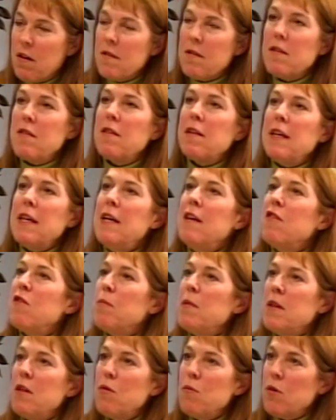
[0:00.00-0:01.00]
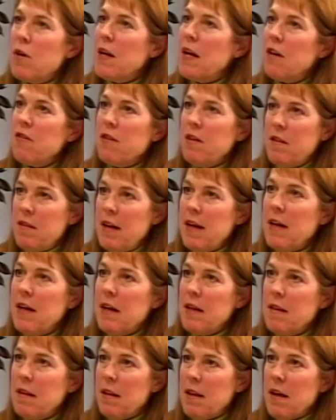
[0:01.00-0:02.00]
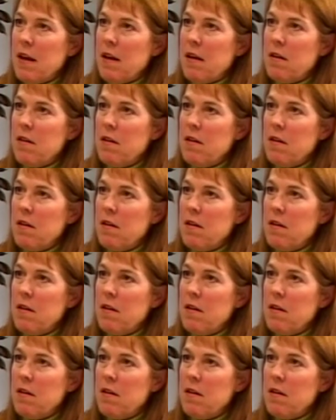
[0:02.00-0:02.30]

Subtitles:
because it's an easement, you weren't actually taking the land.